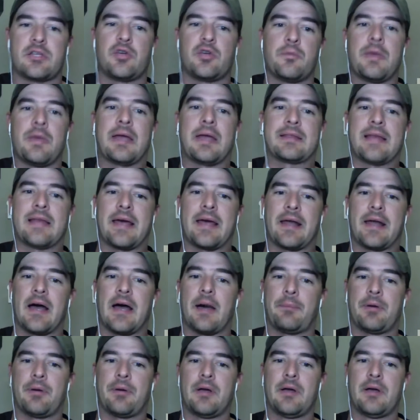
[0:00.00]
make that up
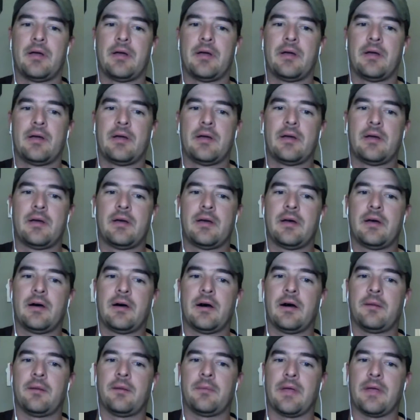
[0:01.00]

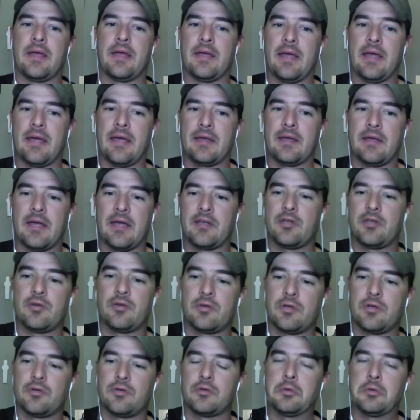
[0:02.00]
um, and,
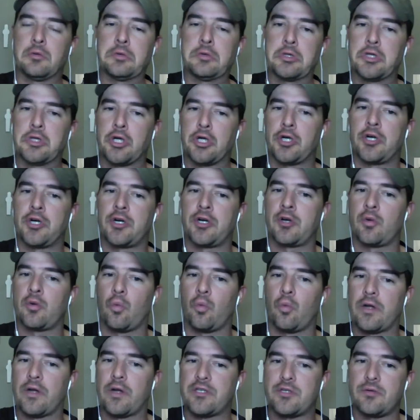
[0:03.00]
and you, you
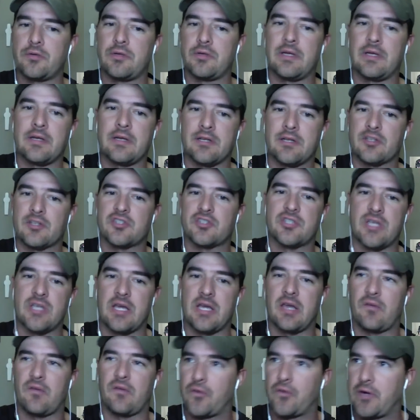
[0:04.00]
learn what you need to
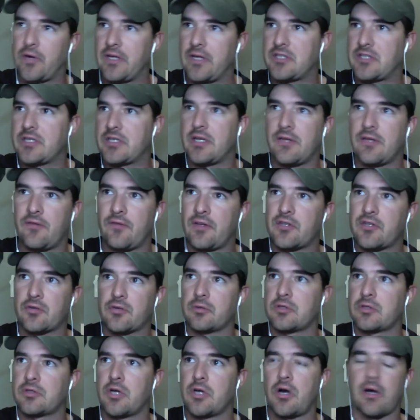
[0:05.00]
see for each
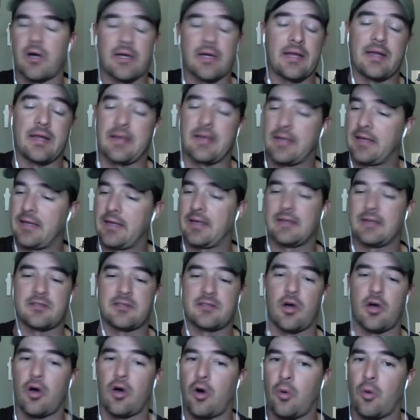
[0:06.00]
individual target and again it's
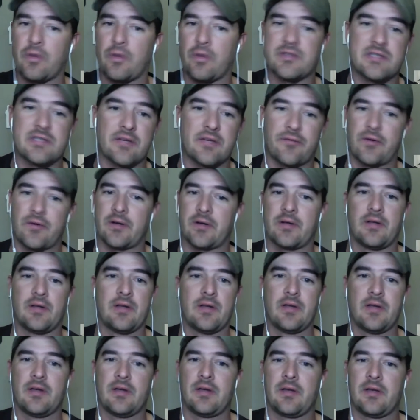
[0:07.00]
always different
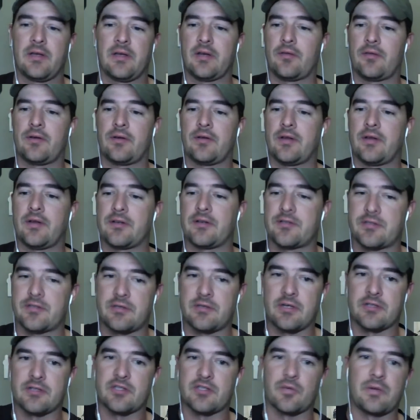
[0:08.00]
you know there,
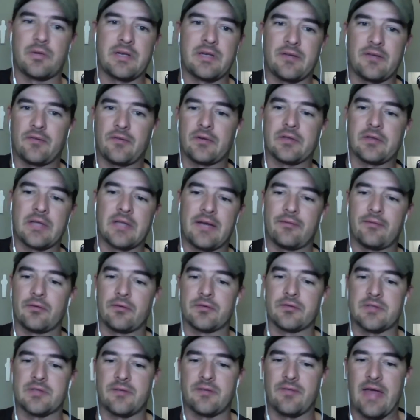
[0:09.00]
there's there's so many different
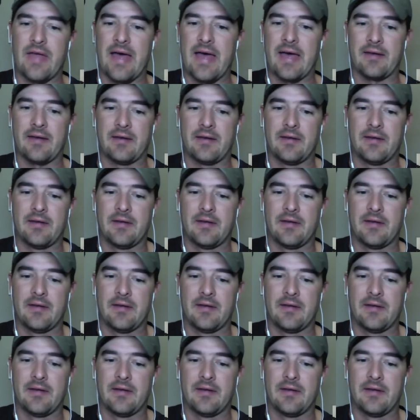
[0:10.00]
levels of that